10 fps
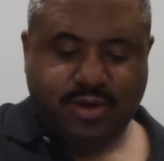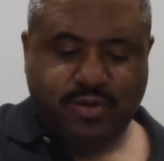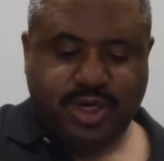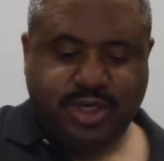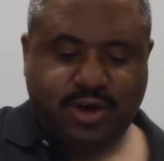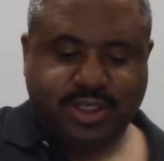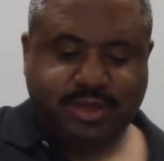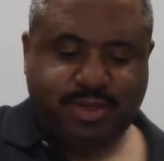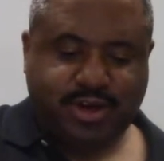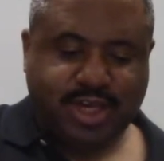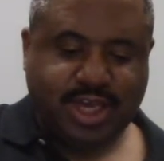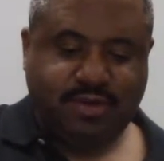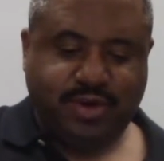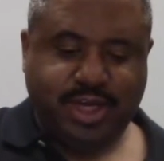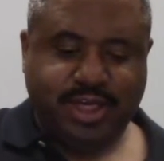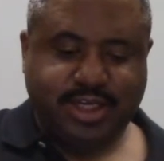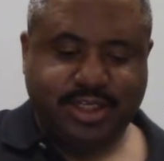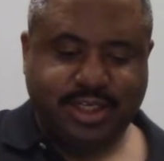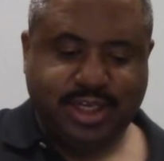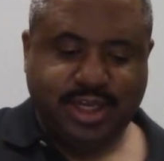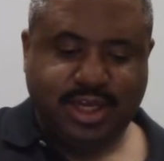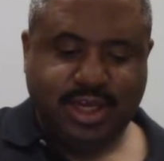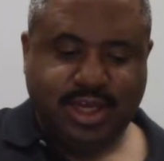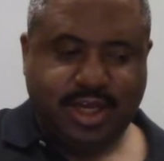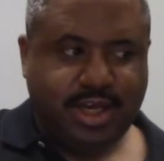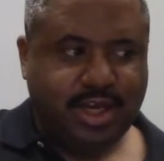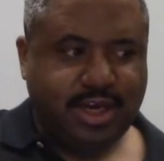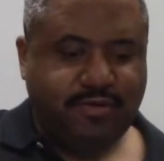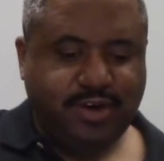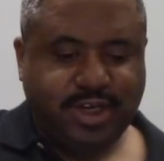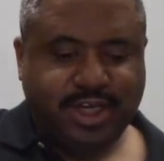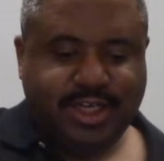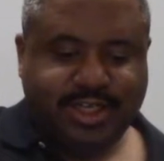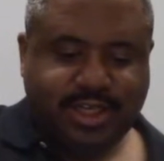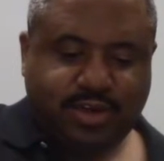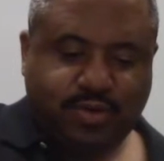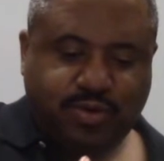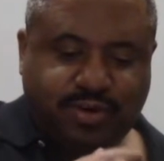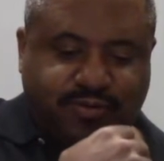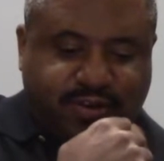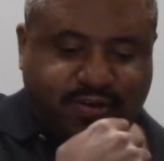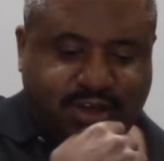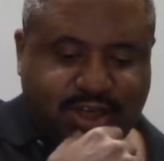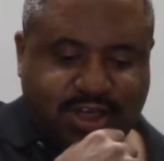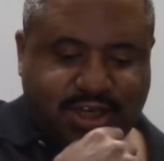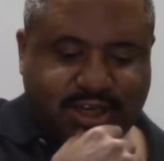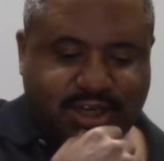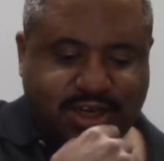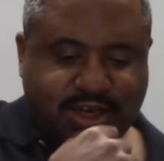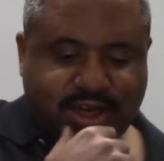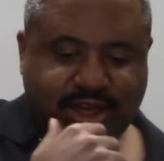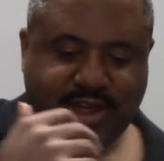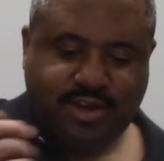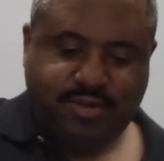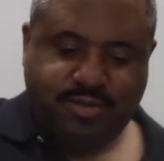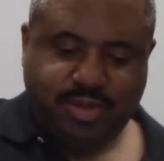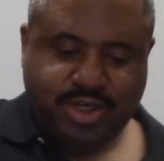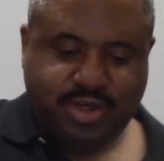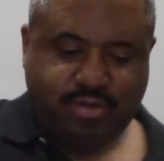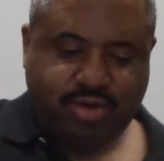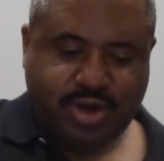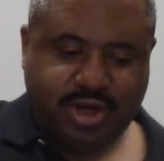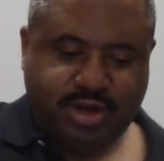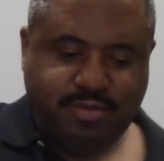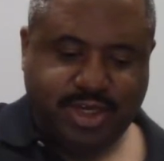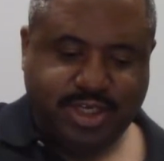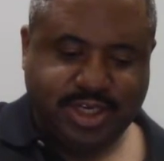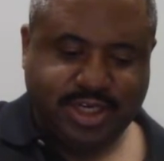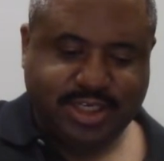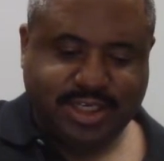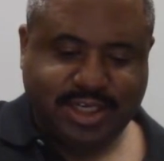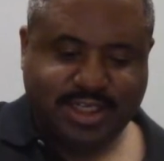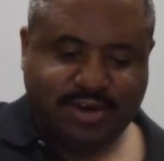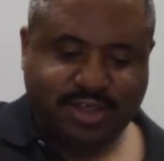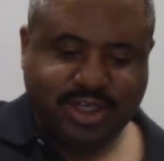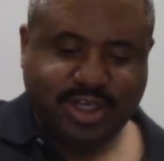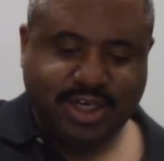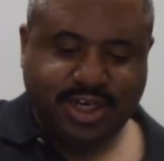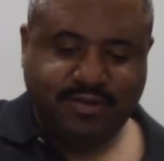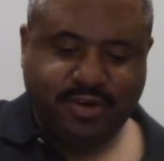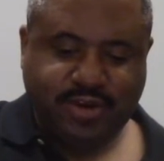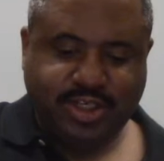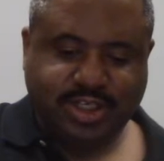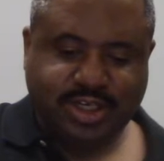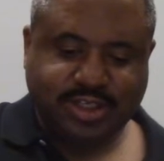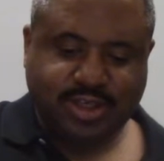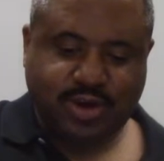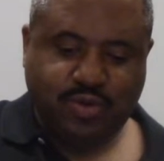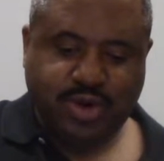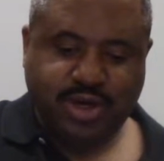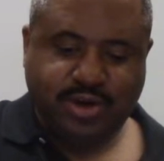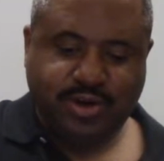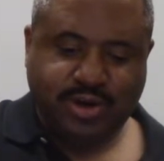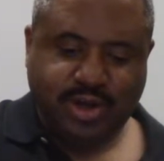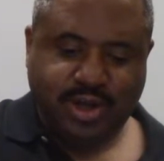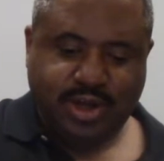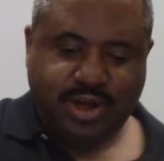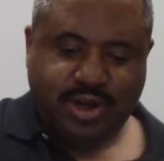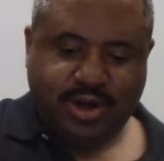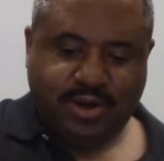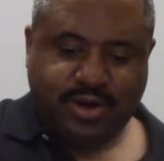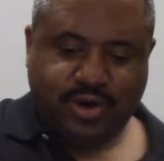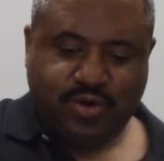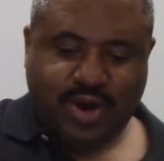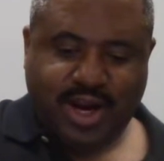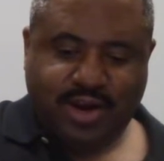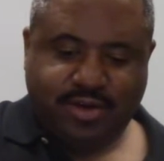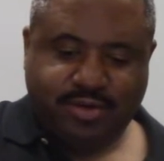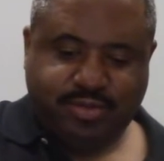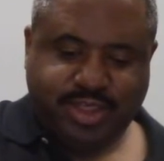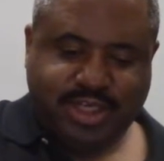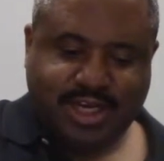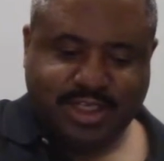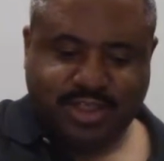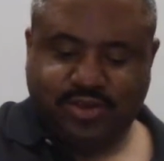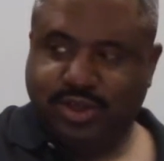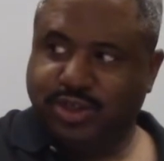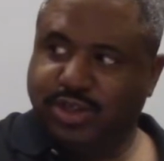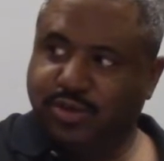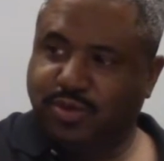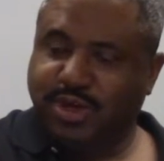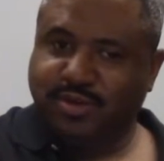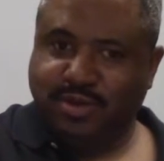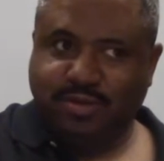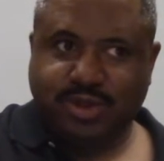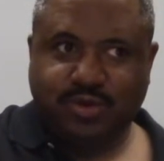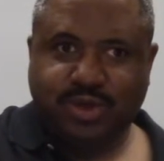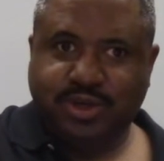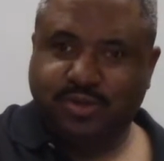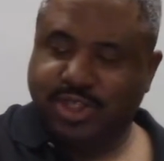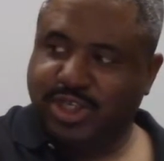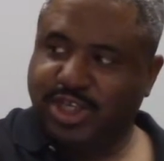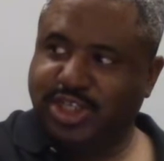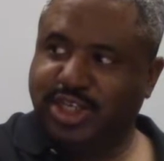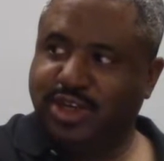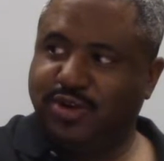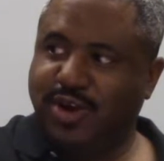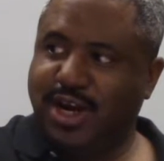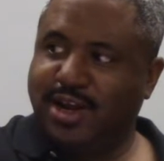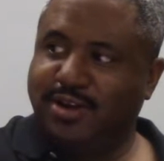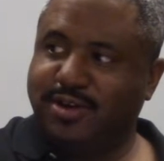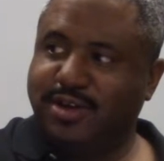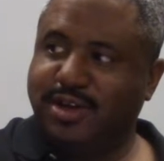when it talks about gateways. And if we look at Ezekiel 1:15, you mentioned it. It says, "As I looked in the living creatures, I saw a wheel on the ground besides each creature." So one of the wheel was touching the ground,